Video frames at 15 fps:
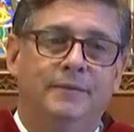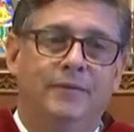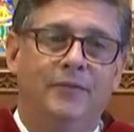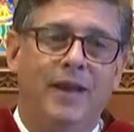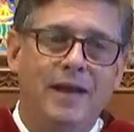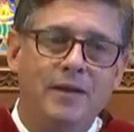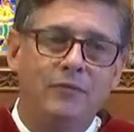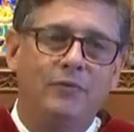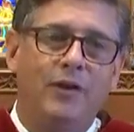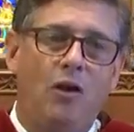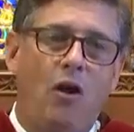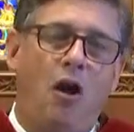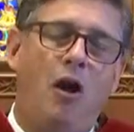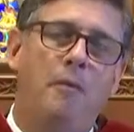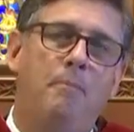Then there
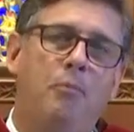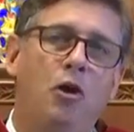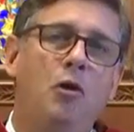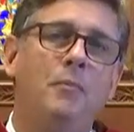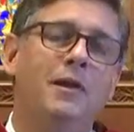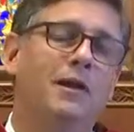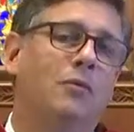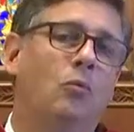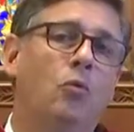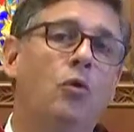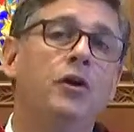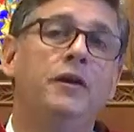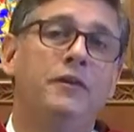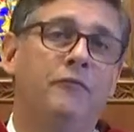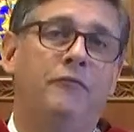are permanent
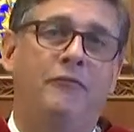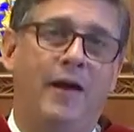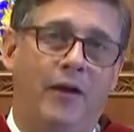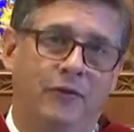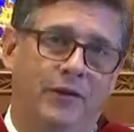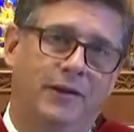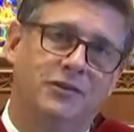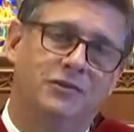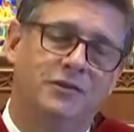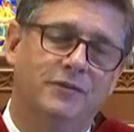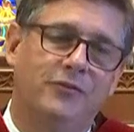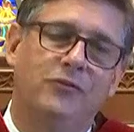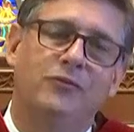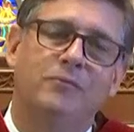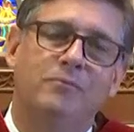wood
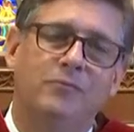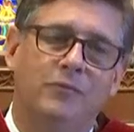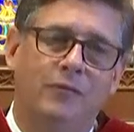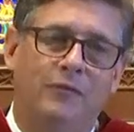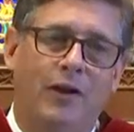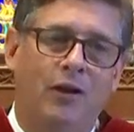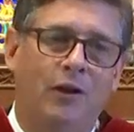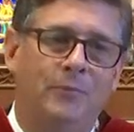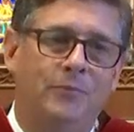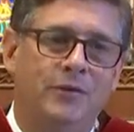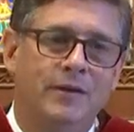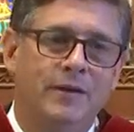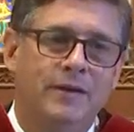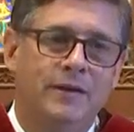foundations developed